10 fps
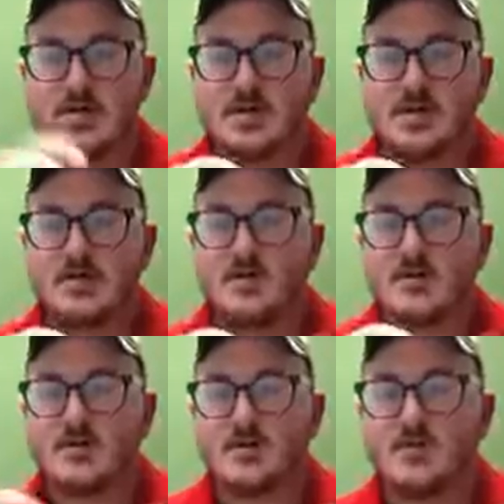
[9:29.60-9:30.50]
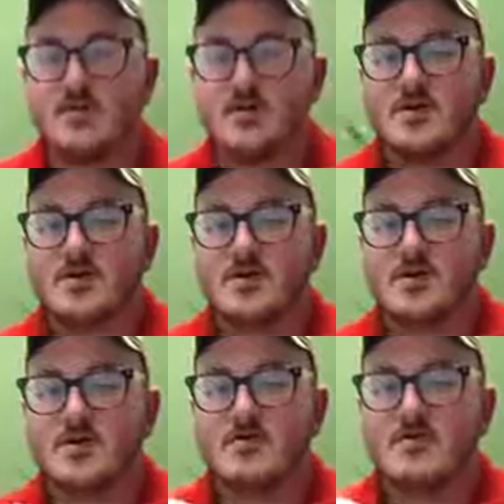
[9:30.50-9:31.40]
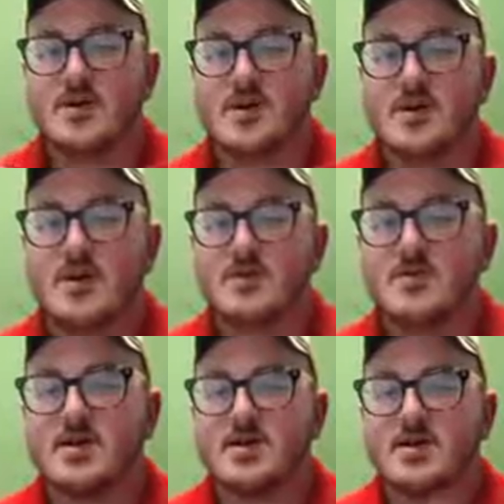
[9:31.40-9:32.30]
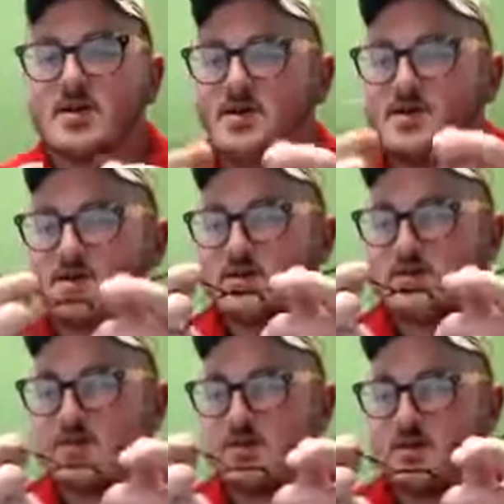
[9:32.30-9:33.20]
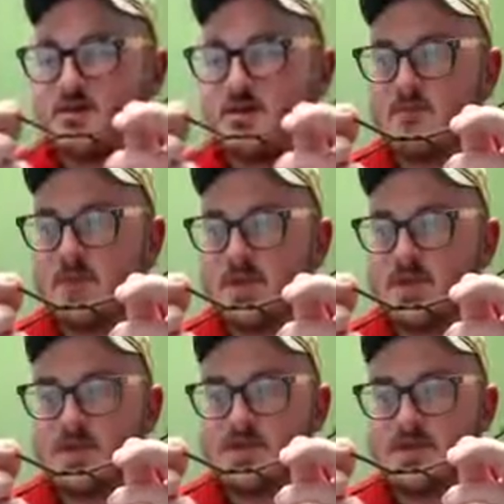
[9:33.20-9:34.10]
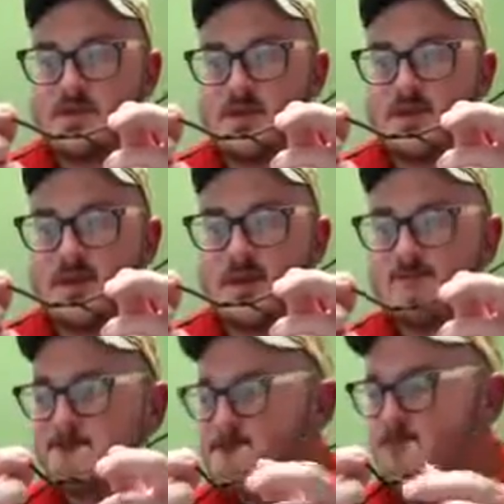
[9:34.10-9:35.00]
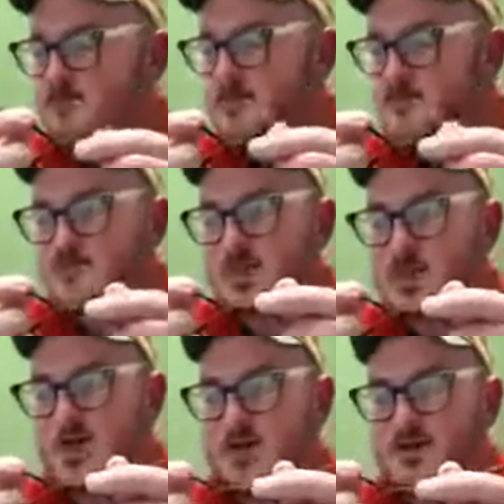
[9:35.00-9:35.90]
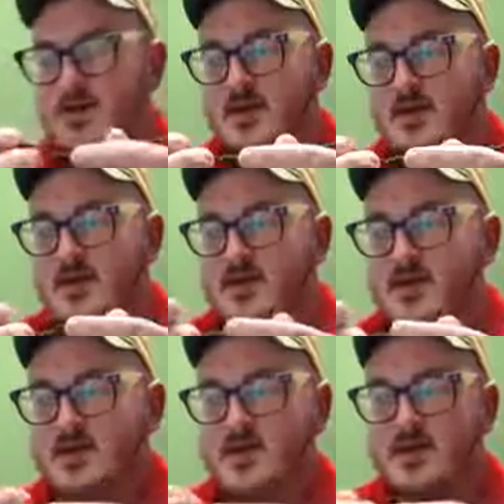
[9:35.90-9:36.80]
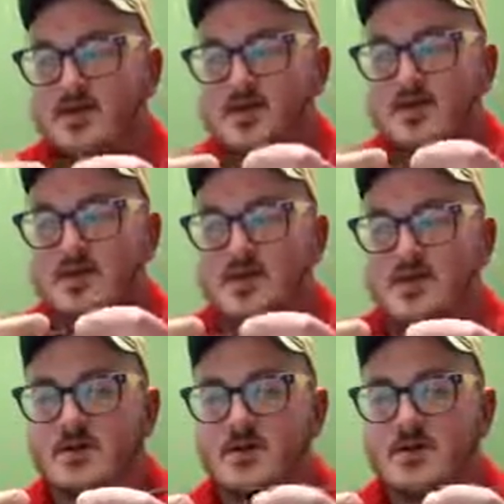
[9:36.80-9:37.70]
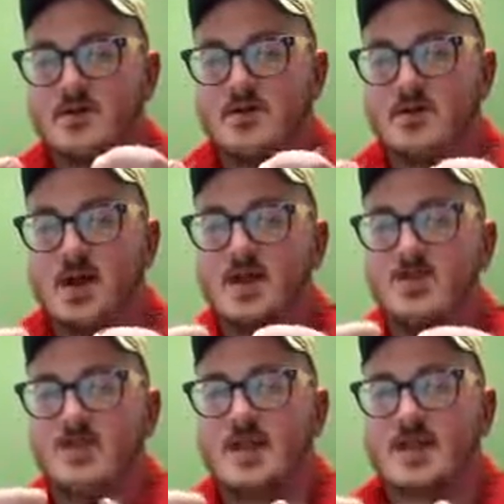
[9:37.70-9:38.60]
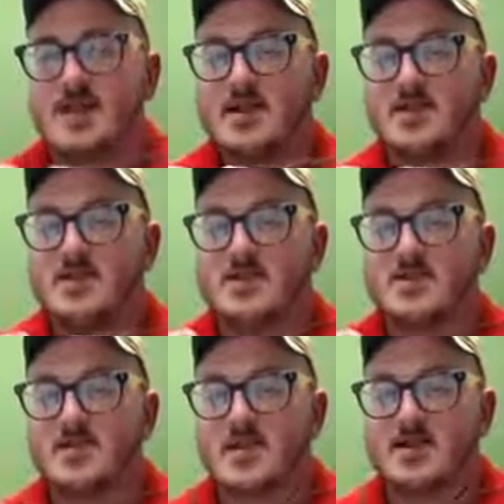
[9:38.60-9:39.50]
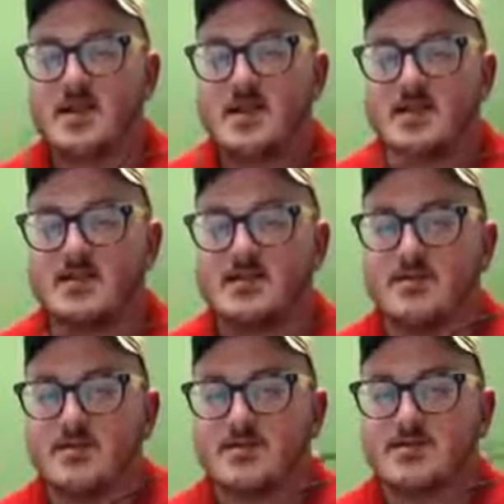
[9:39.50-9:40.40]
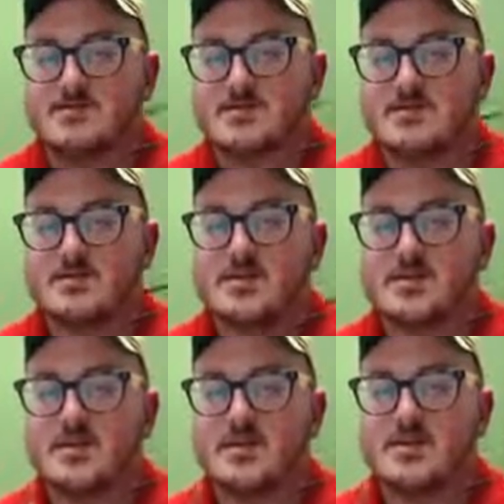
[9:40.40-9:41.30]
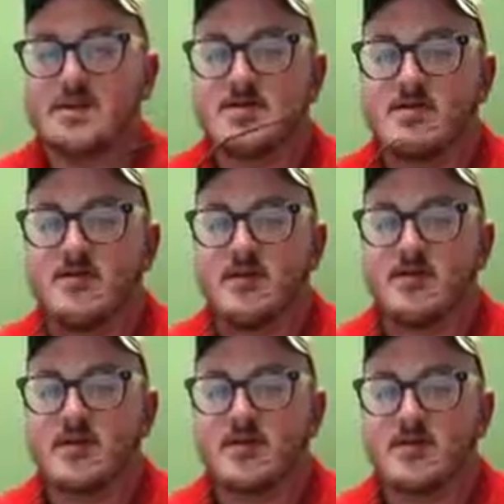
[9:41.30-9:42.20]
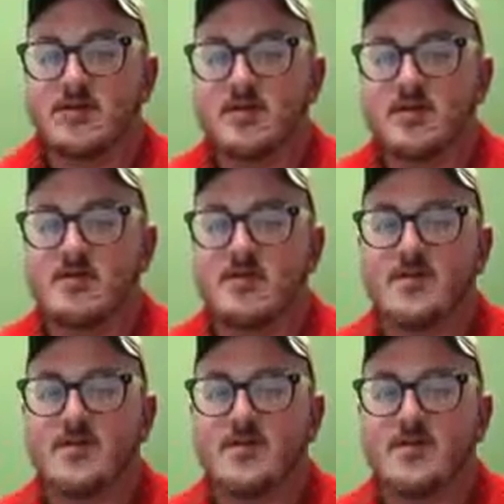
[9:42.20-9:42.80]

You throw it over, you bring it down around town, make a nice knot like that. Okay, so how do we make that into a square knot? All right, well, if I wait long enough,